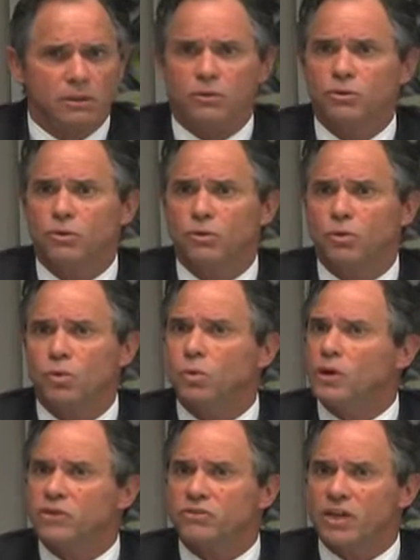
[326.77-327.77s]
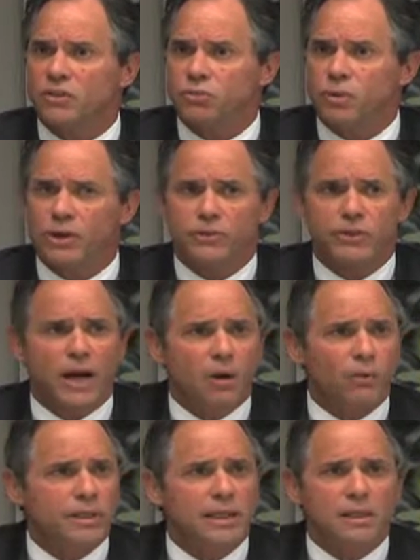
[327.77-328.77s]
to assess whether or
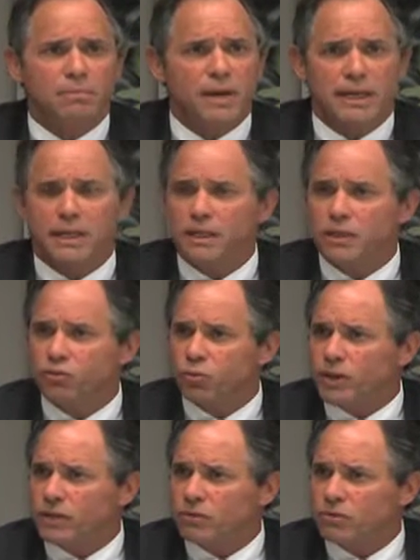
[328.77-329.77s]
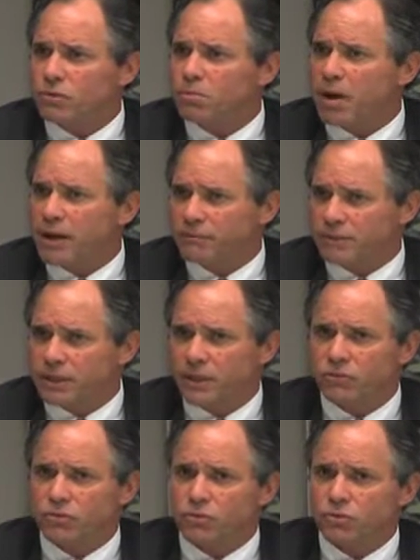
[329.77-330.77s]
not we need to make any tweaks or
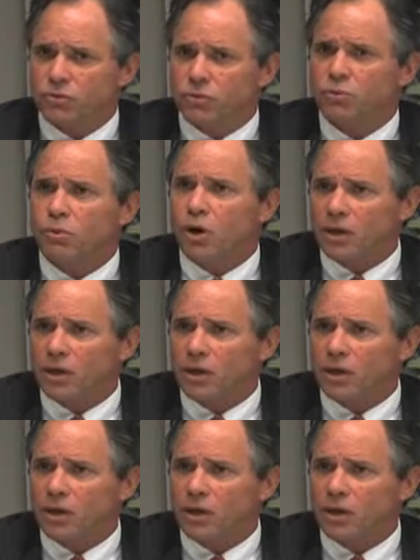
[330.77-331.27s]
modifications to